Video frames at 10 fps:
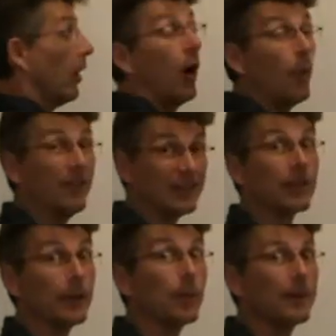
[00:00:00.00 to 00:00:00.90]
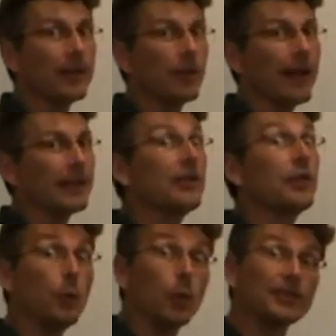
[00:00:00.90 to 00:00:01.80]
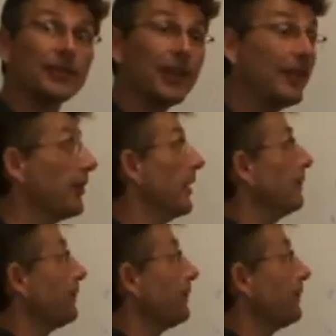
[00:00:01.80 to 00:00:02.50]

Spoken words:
obviously, will be directed towards the centre.